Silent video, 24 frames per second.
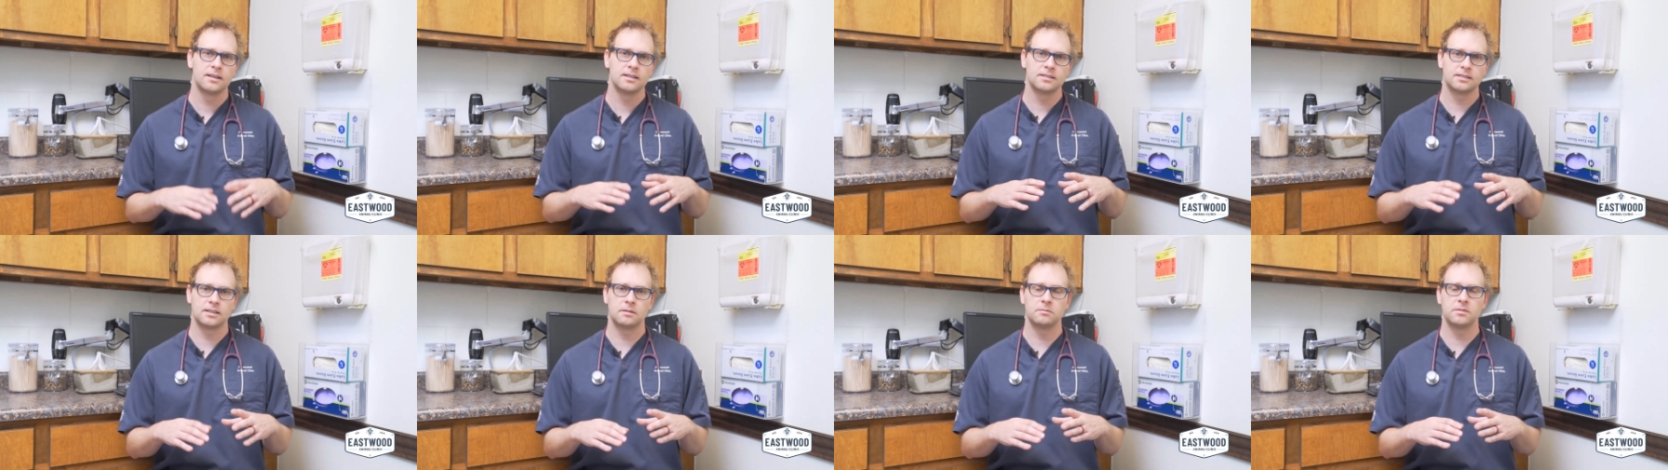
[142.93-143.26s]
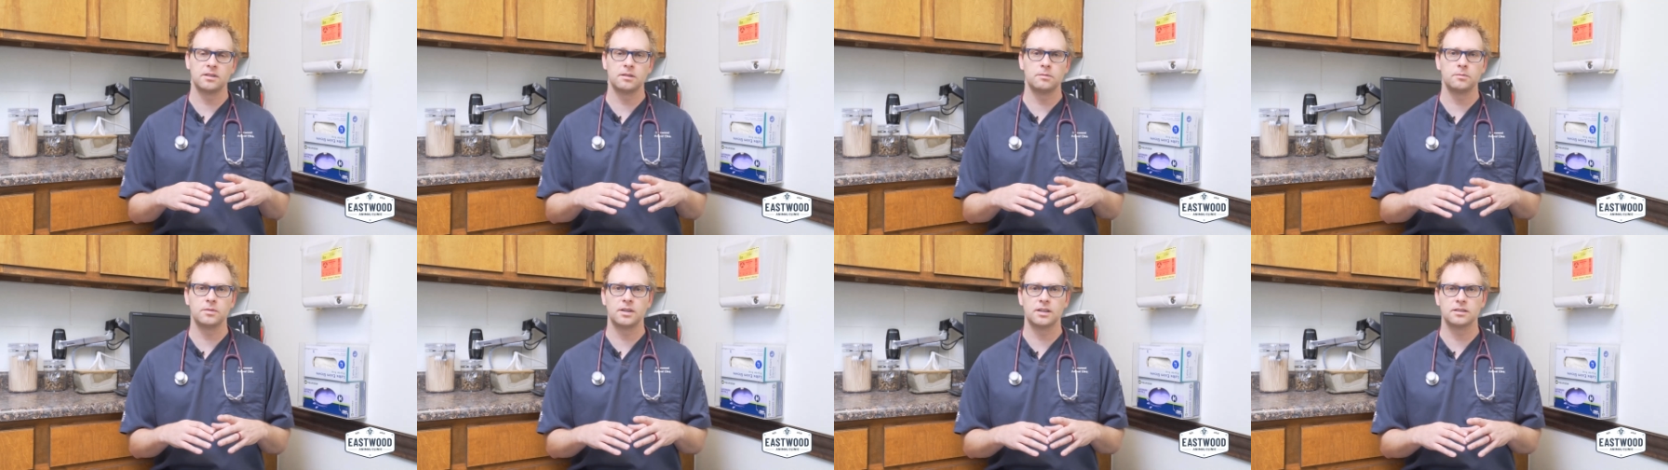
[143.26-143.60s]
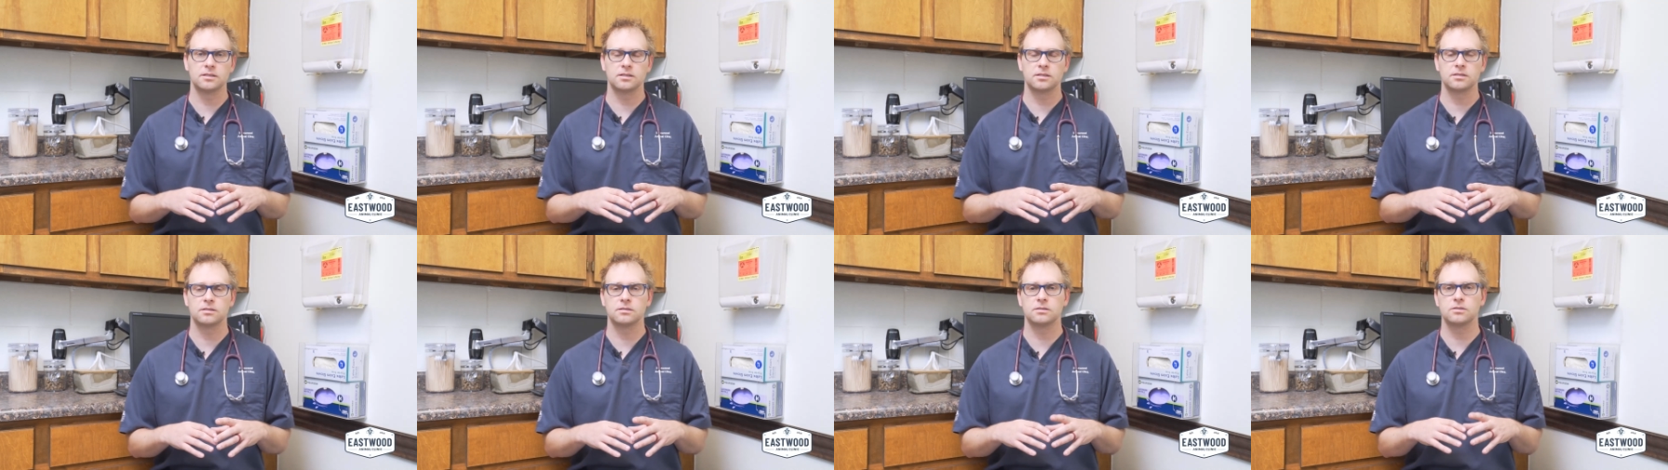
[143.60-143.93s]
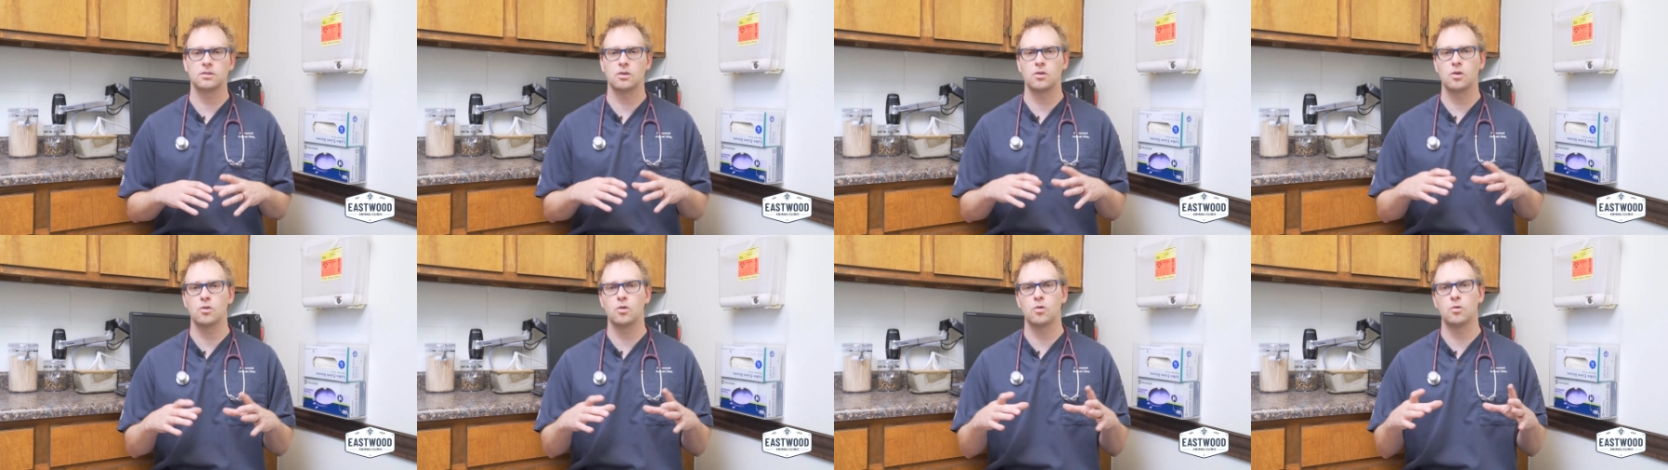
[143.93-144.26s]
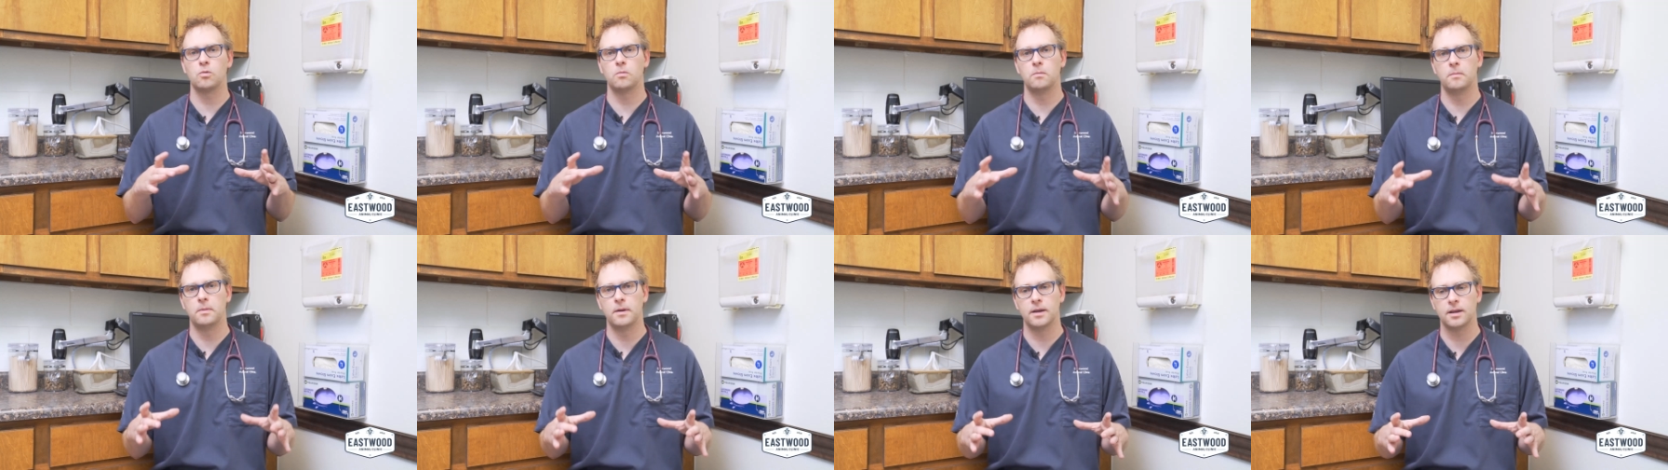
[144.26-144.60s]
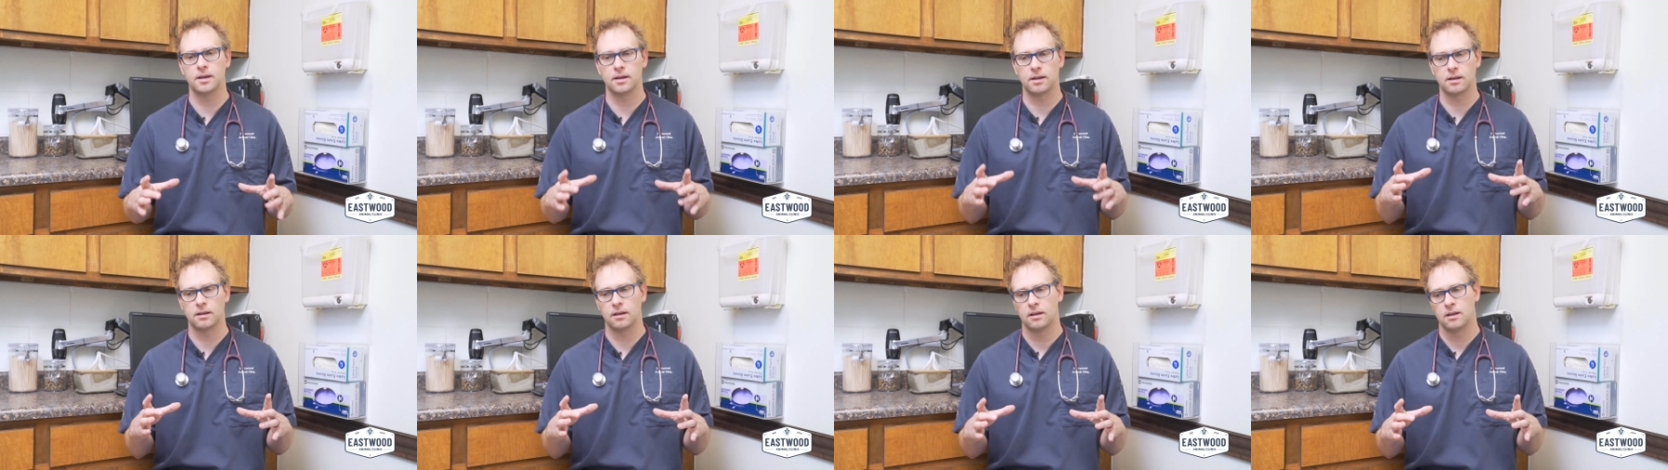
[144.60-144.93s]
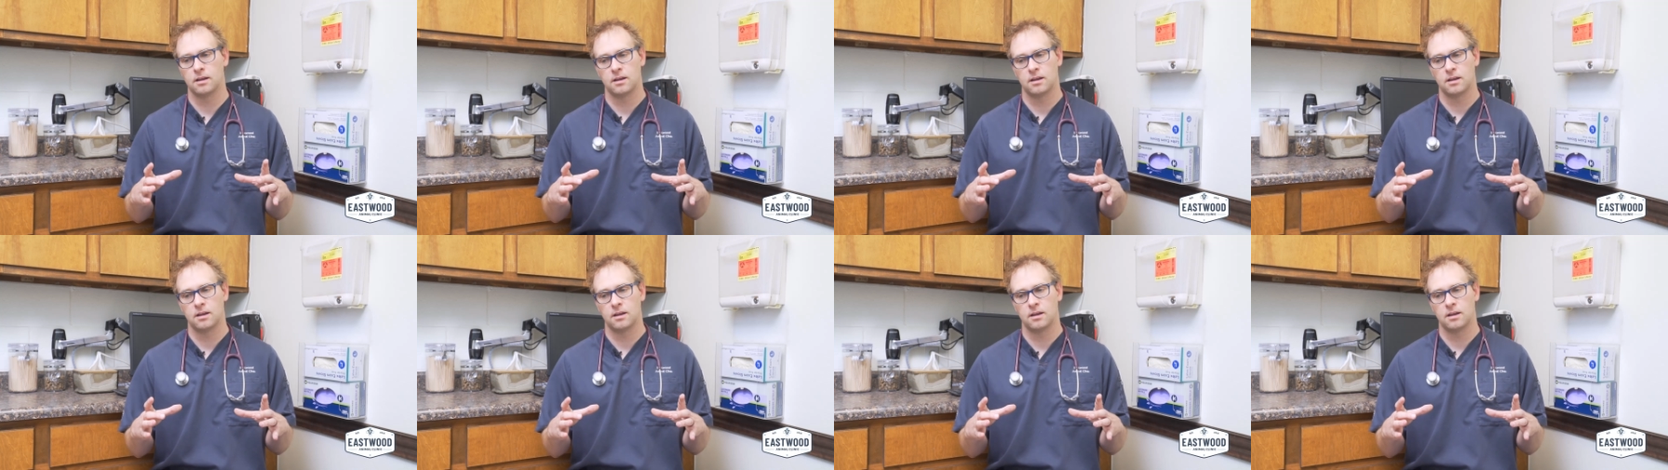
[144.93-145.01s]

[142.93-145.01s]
Some of them get so big,